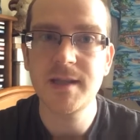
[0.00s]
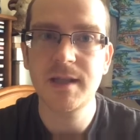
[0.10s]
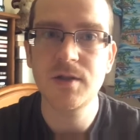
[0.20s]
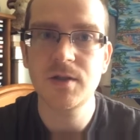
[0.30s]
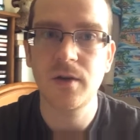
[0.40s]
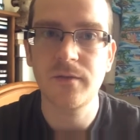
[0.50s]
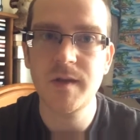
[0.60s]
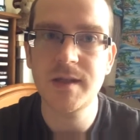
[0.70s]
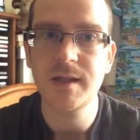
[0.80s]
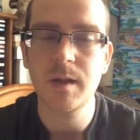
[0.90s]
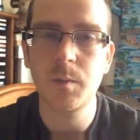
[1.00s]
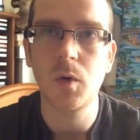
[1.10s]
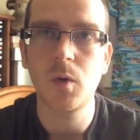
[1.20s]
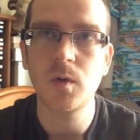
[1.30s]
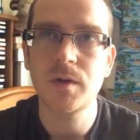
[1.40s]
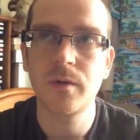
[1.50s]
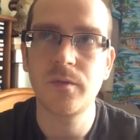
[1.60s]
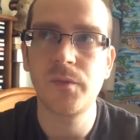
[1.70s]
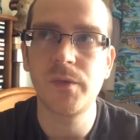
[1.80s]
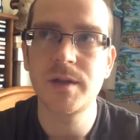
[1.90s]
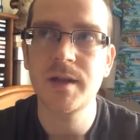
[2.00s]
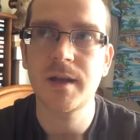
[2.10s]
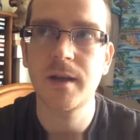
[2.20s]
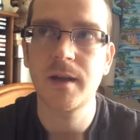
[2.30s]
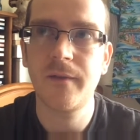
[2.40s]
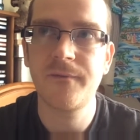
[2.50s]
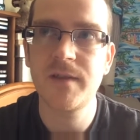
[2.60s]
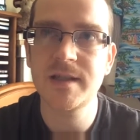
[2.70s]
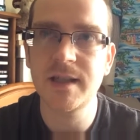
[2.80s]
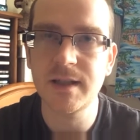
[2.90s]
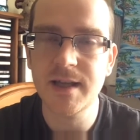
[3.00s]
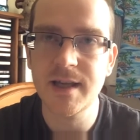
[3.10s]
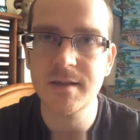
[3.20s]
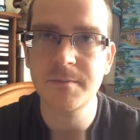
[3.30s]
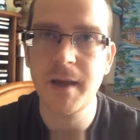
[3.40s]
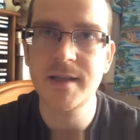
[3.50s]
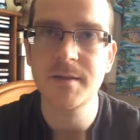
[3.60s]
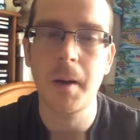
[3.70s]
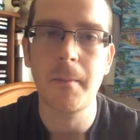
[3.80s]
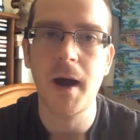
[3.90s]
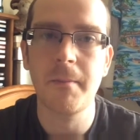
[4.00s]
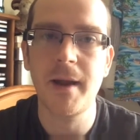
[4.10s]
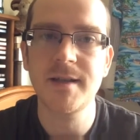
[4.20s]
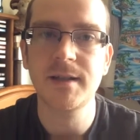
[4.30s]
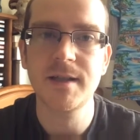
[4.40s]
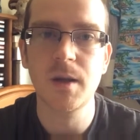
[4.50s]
basically, just not physically, but also to facilitate space in my mind mentally,